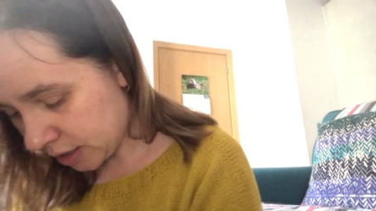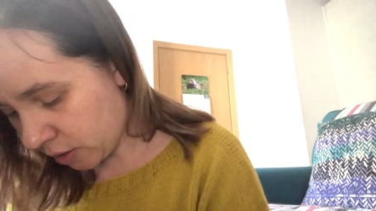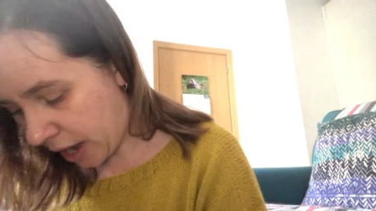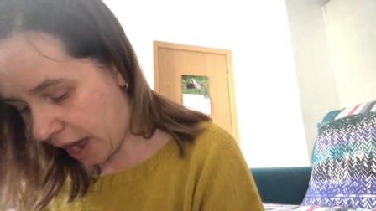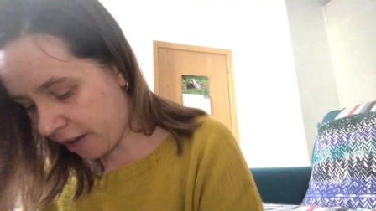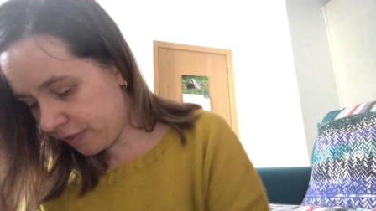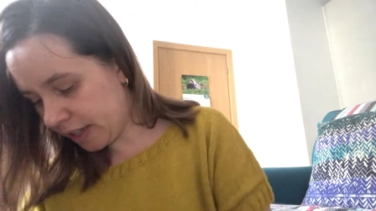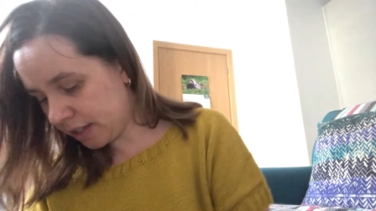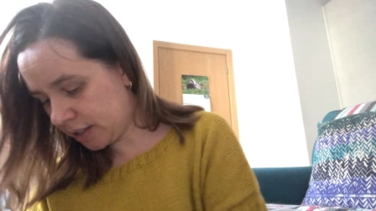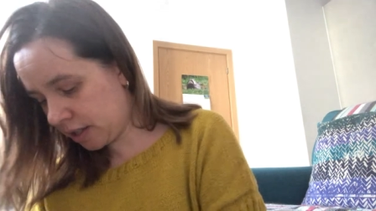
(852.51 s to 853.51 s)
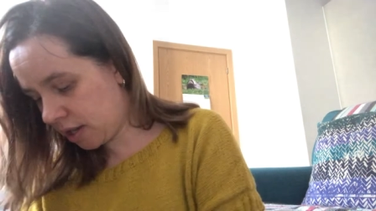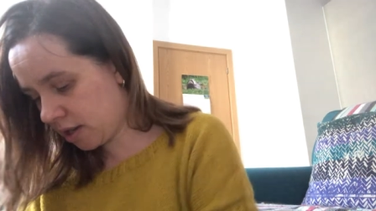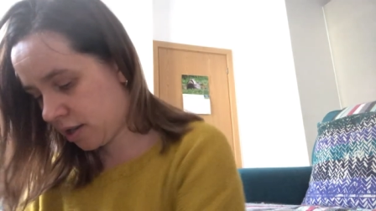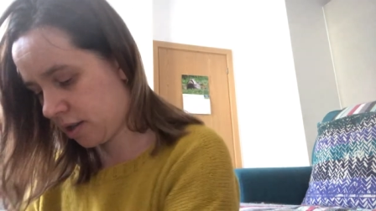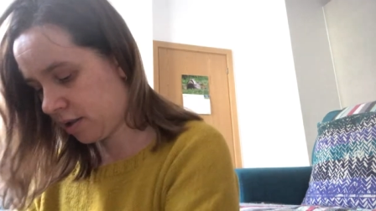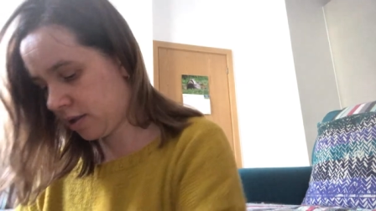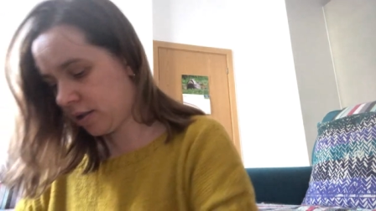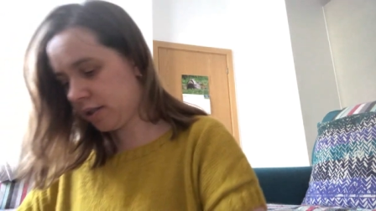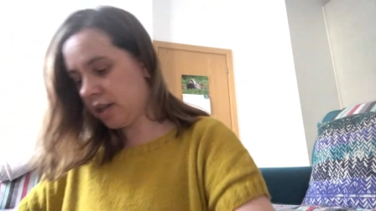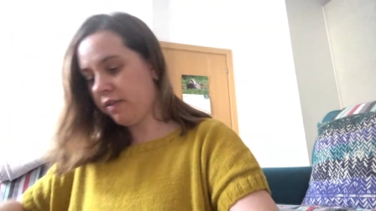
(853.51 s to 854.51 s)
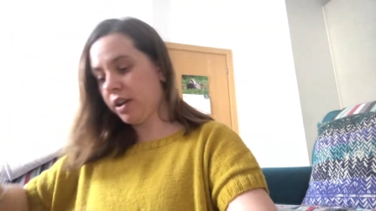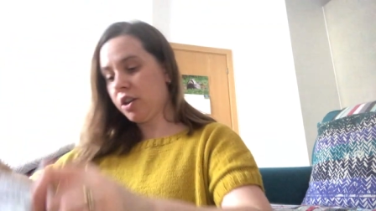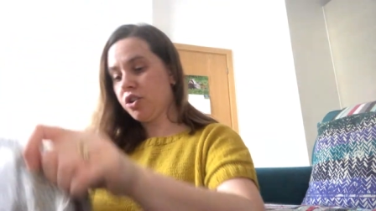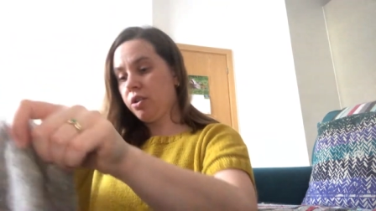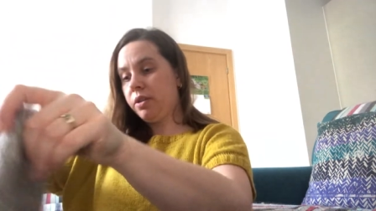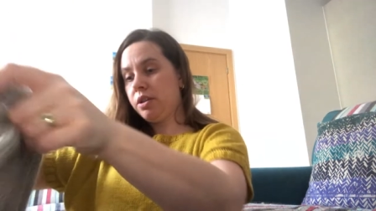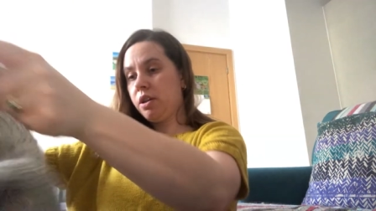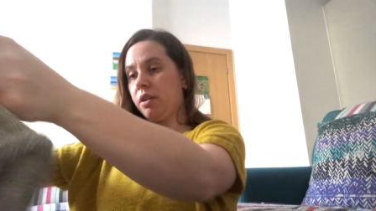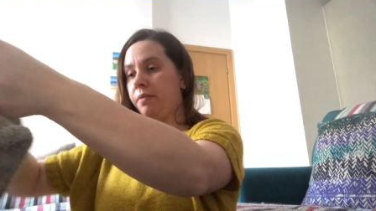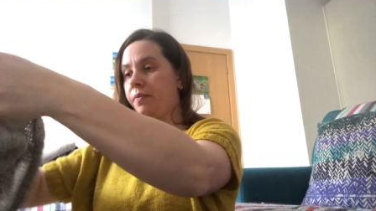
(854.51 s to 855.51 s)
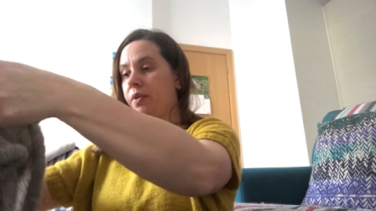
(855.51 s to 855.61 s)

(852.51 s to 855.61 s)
So I have this. Let's see if I can show it to you.